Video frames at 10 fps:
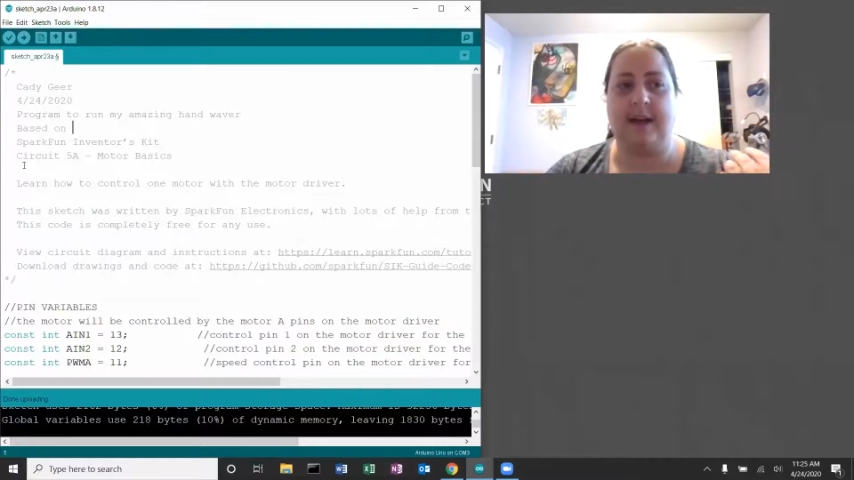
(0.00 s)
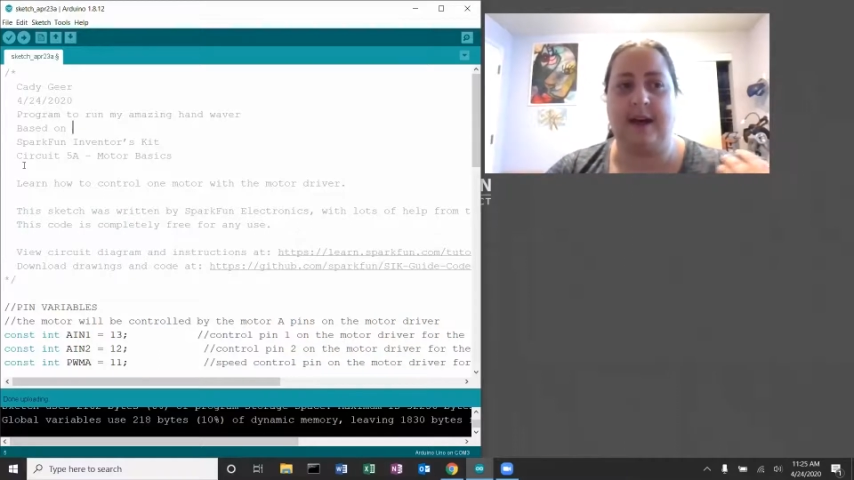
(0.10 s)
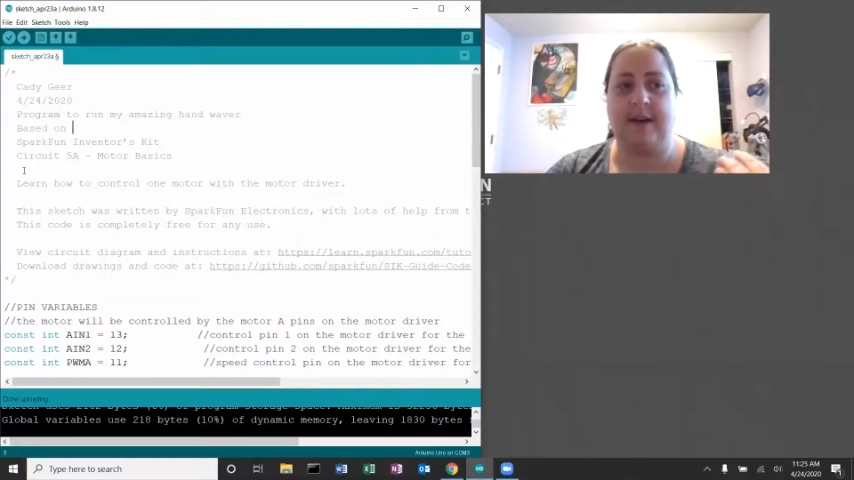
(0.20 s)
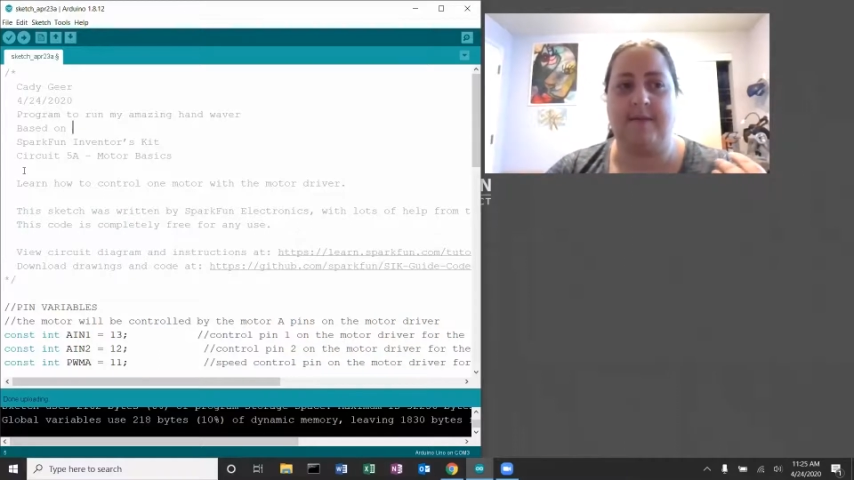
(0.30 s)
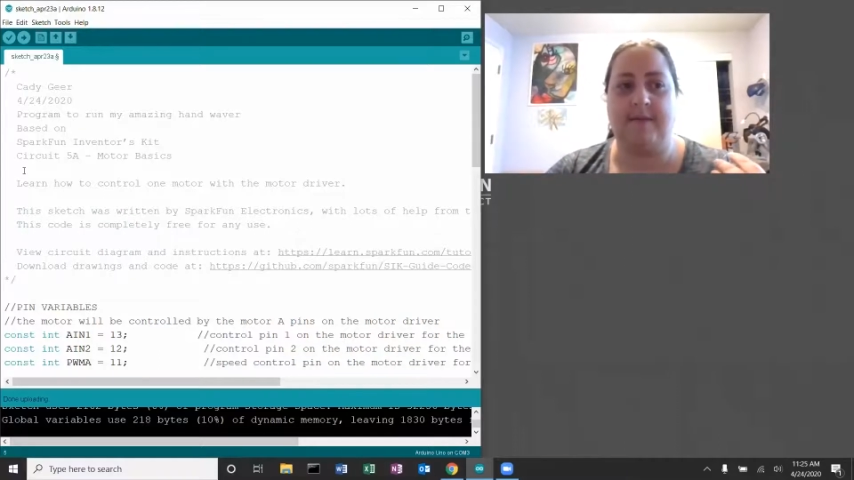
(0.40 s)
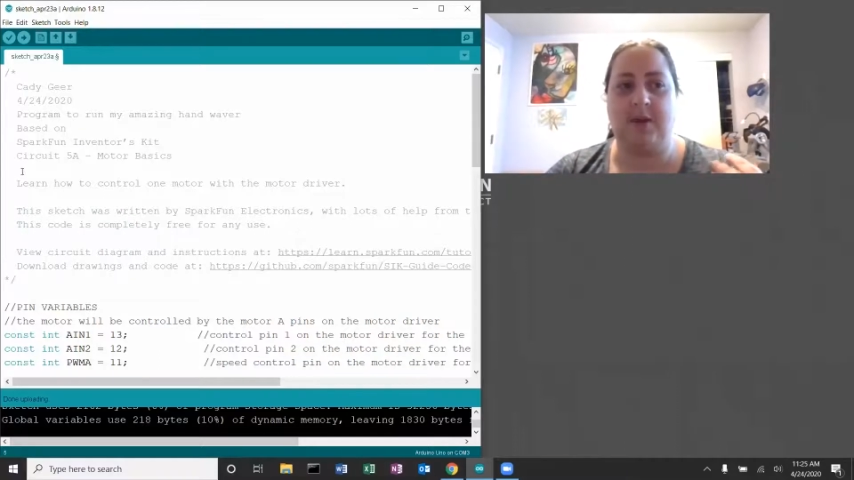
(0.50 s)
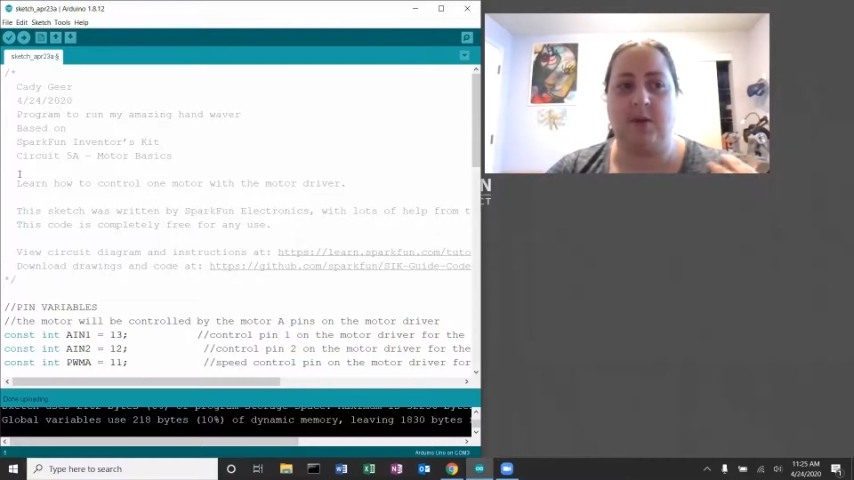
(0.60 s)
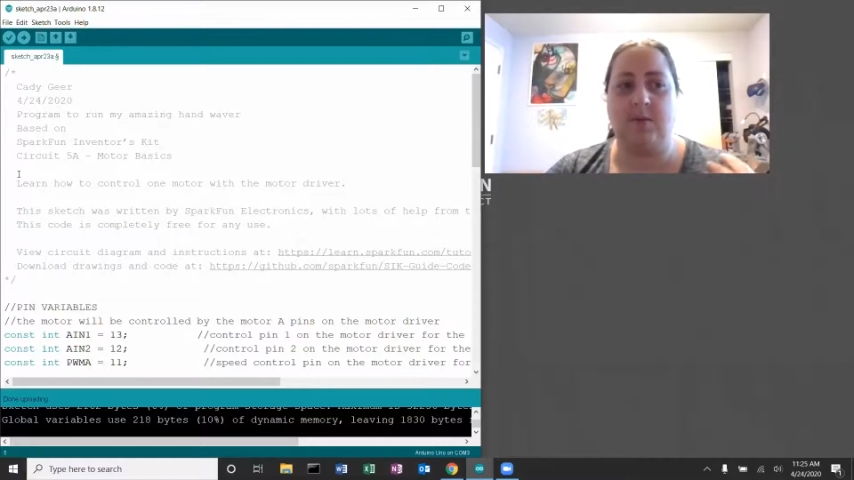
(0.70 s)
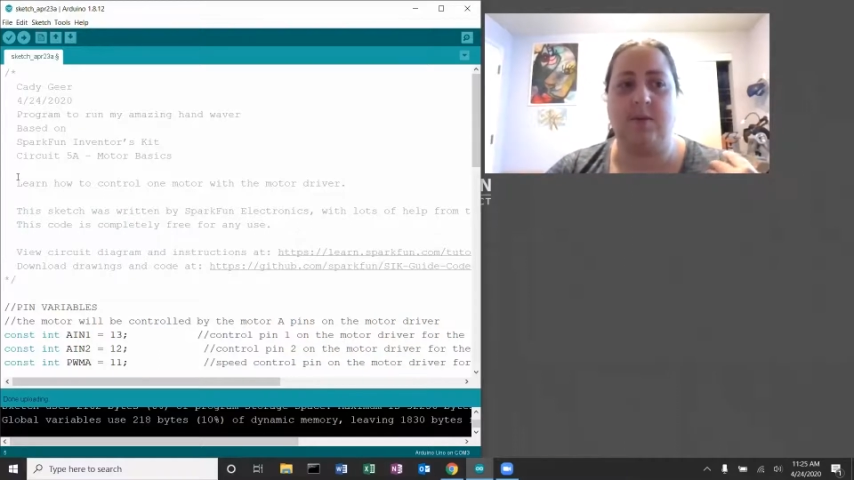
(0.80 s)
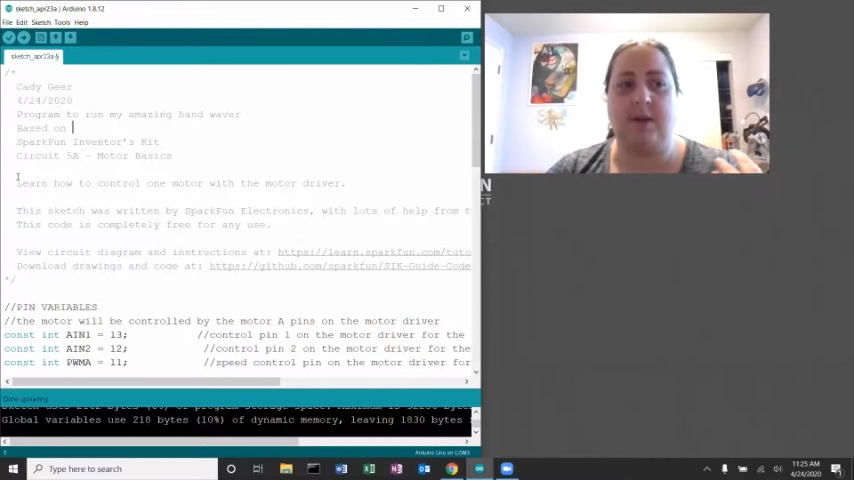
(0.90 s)
have
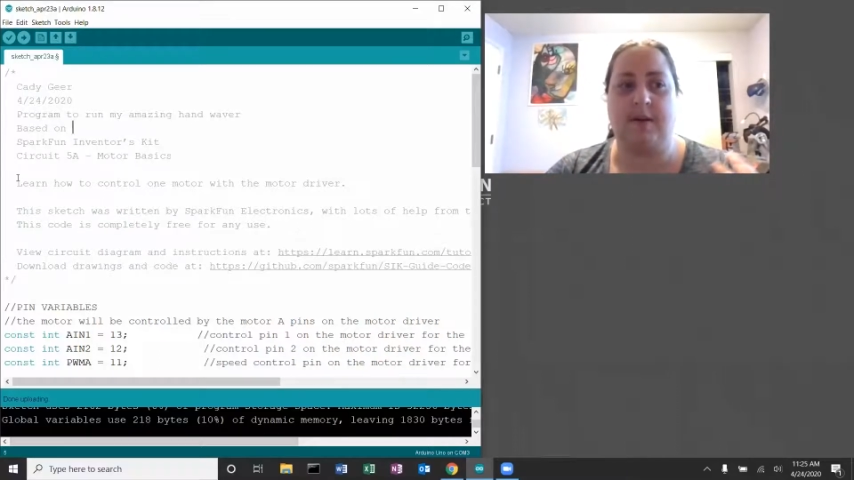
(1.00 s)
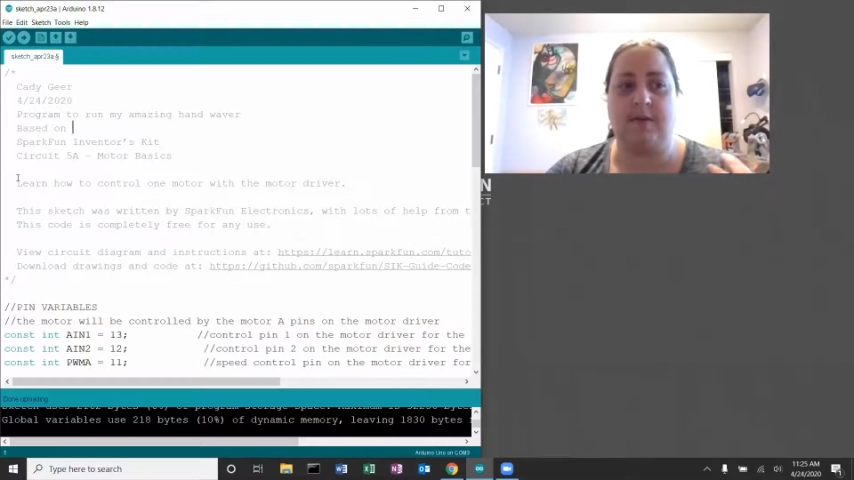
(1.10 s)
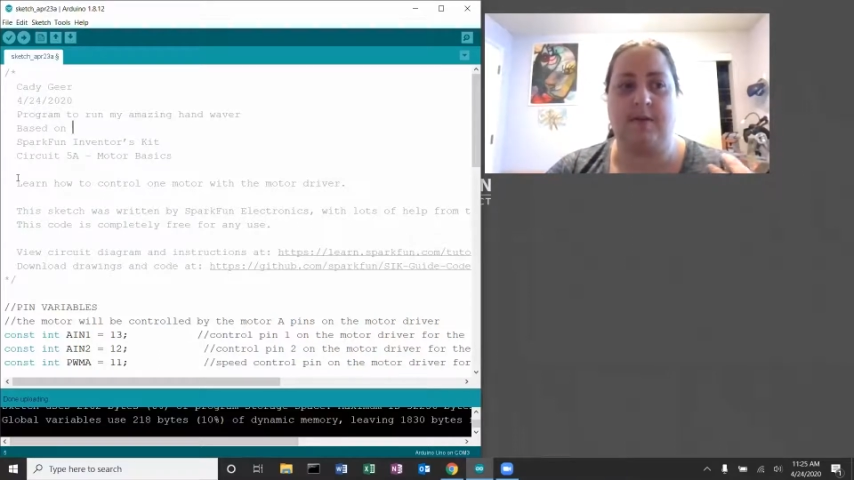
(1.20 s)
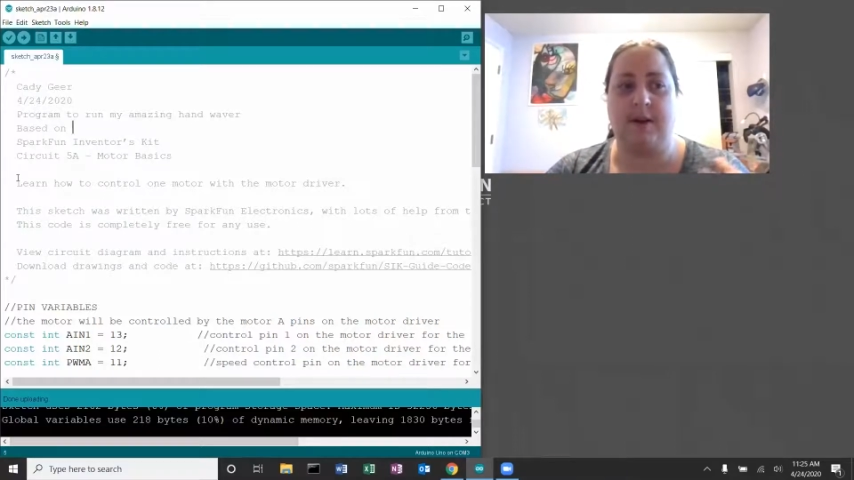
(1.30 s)
used of